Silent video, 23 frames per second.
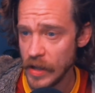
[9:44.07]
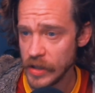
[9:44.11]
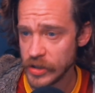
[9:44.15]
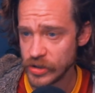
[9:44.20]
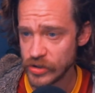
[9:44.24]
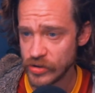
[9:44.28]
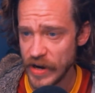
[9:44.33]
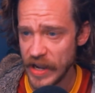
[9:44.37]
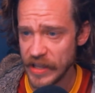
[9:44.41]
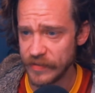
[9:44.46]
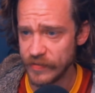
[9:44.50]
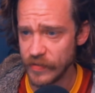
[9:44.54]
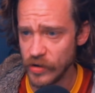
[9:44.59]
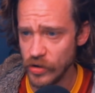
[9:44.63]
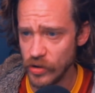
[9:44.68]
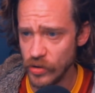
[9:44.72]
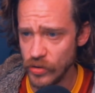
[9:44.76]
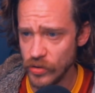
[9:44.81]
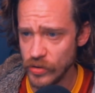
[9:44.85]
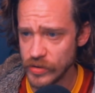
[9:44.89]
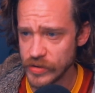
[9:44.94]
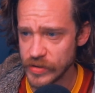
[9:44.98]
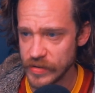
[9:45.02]
Transfer
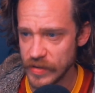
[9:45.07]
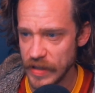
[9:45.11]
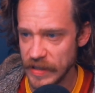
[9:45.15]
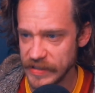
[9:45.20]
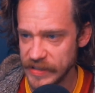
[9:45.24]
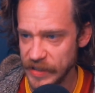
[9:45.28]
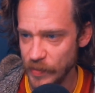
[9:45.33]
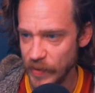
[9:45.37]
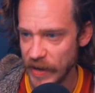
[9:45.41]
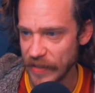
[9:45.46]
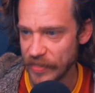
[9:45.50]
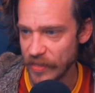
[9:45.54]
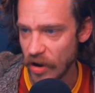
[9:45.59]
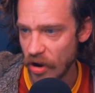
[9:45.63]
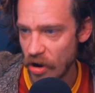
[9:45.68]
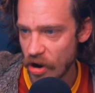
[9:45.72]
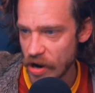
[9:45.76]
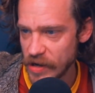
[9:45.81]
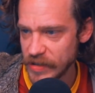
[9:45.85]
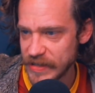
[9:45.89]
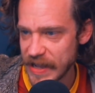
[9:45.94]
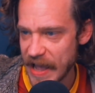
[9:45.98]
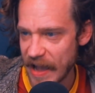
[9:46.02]
news. Let's see. We got the
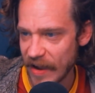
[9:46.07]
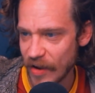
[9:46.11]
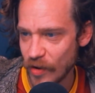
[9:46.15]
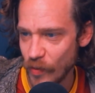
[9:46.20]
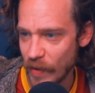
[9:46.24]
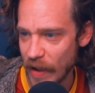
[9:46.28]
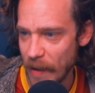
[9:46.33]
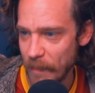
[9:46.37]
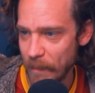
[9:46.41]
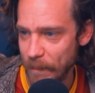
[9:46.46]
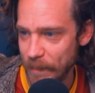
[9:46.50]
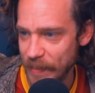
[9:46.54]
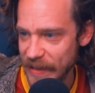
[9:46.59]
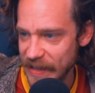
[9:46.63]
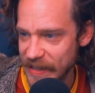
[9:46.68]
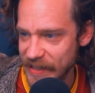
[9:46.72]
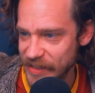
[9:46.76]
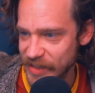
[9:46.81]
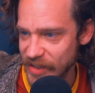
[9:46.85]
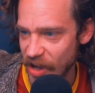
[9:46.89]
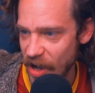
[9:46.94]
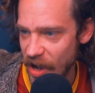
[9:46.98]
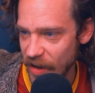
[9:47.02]
hard tackle. We got B
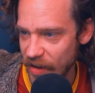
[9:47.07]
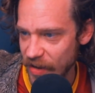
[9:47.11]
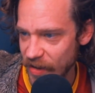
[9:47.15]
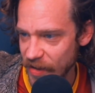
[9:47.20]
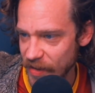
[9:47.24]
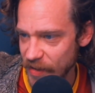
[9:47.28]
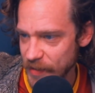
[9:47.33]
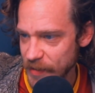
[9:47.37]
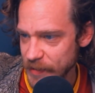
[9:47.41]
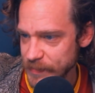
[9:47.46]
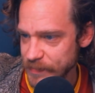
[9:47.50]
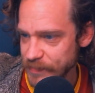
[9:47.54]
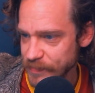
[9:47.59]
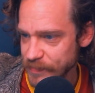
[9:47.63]
soccer.